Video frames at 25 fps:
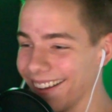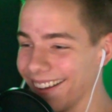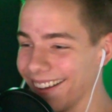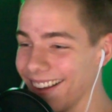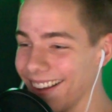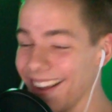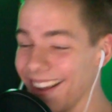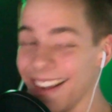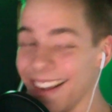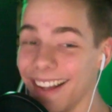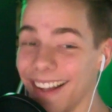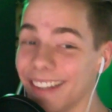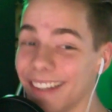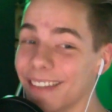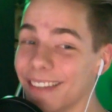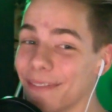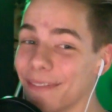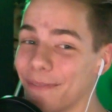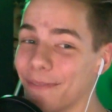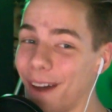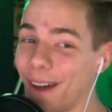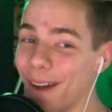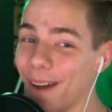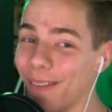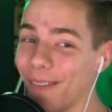it's a
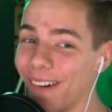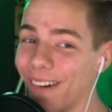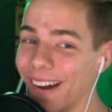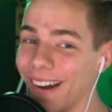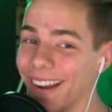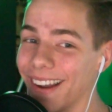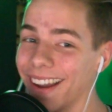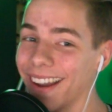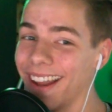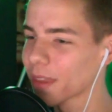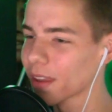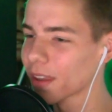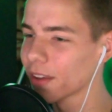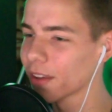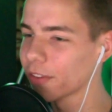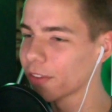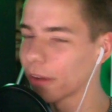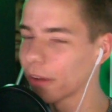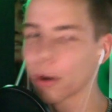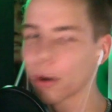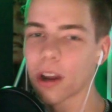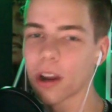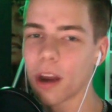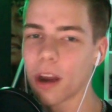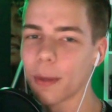fun one. So
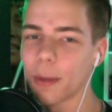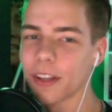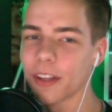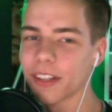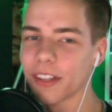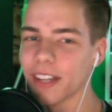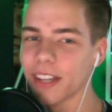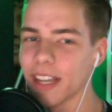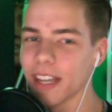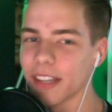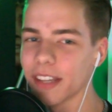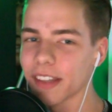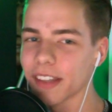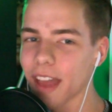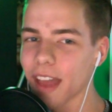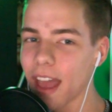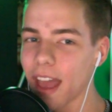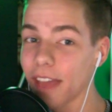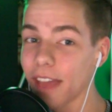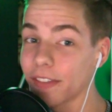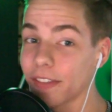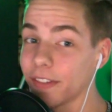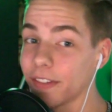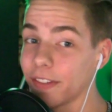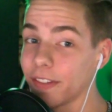the comment is
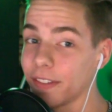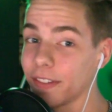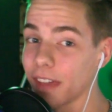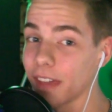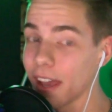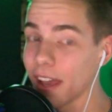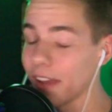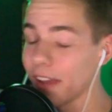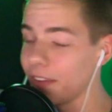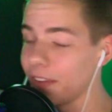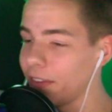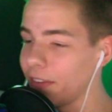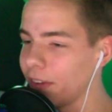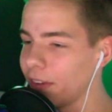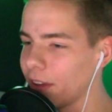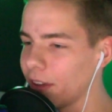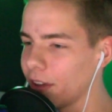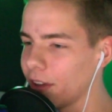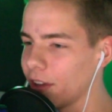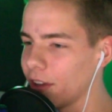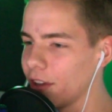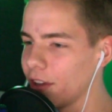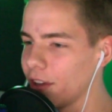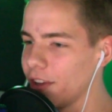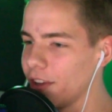as says,
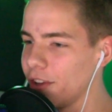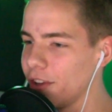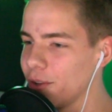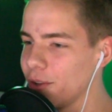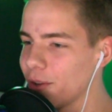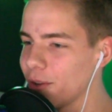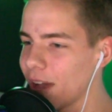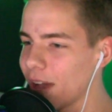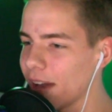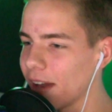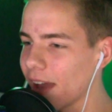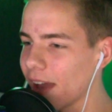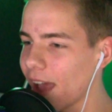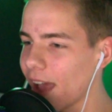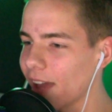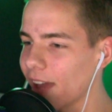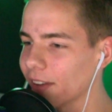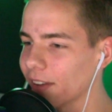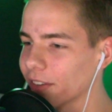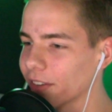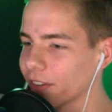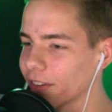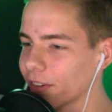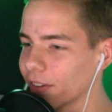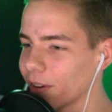"You and
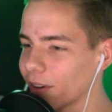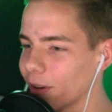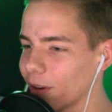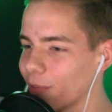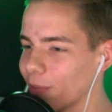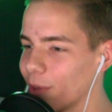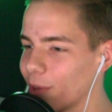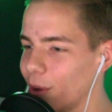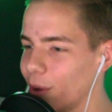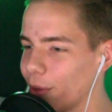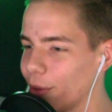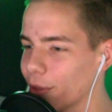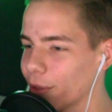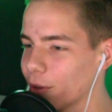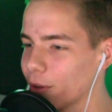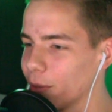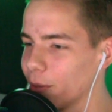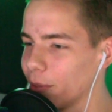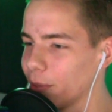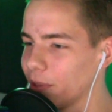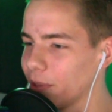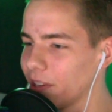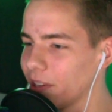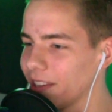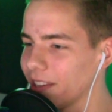Allison are both
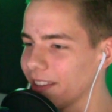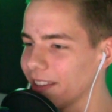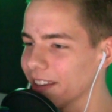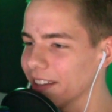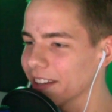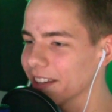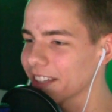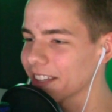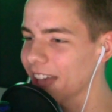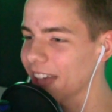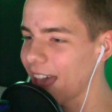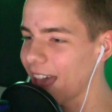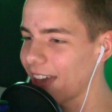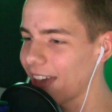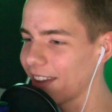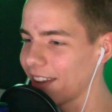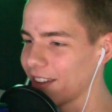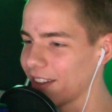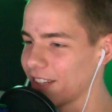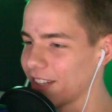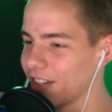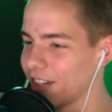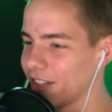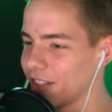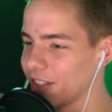completely
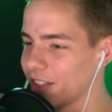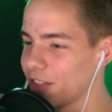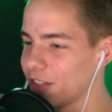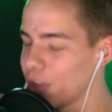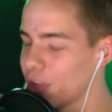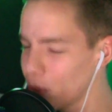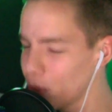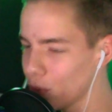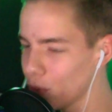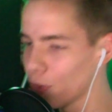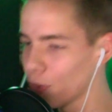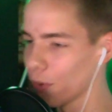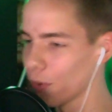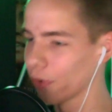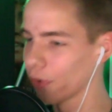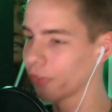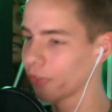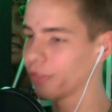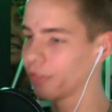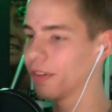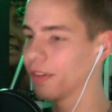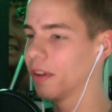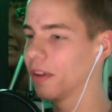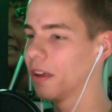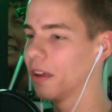talented
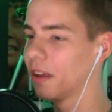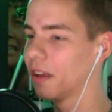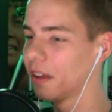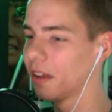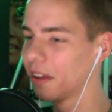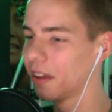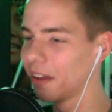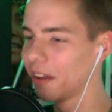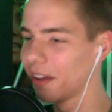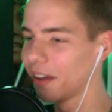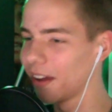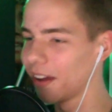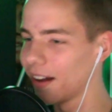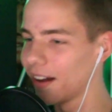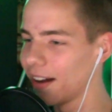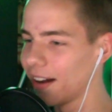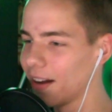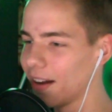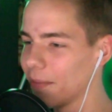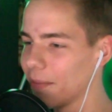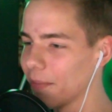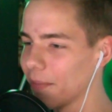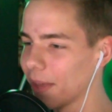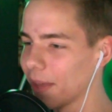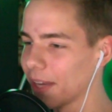tools."
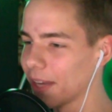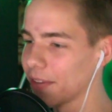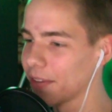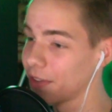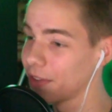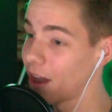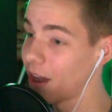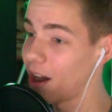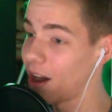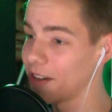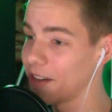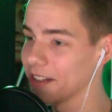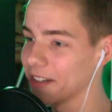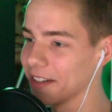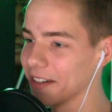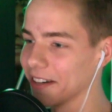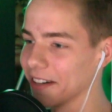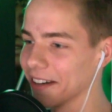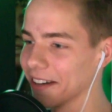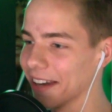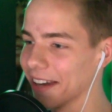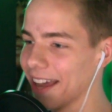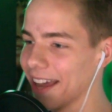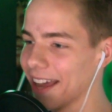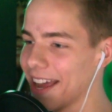And a dot
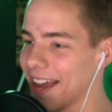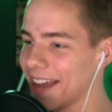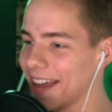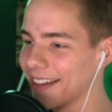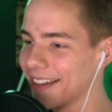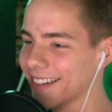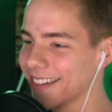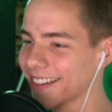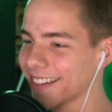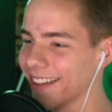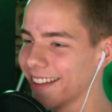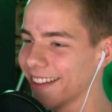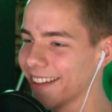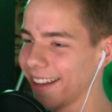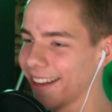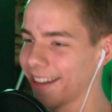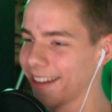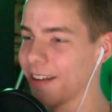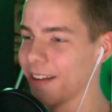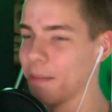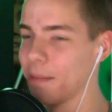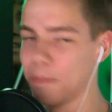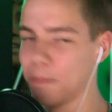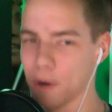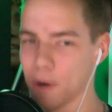near the end, like,
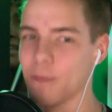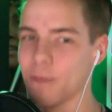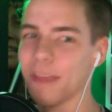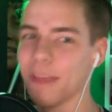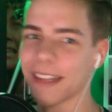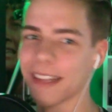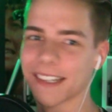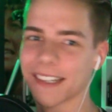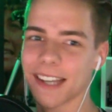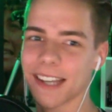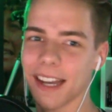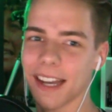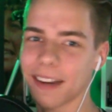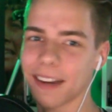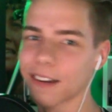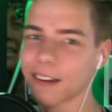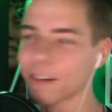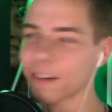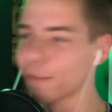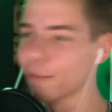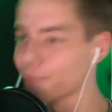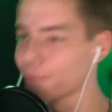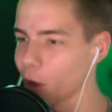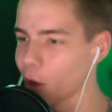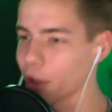boom, that's it.
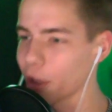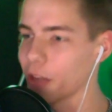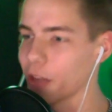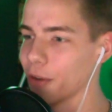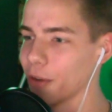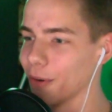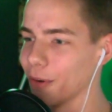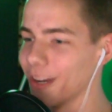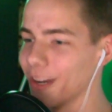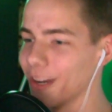Fuck you.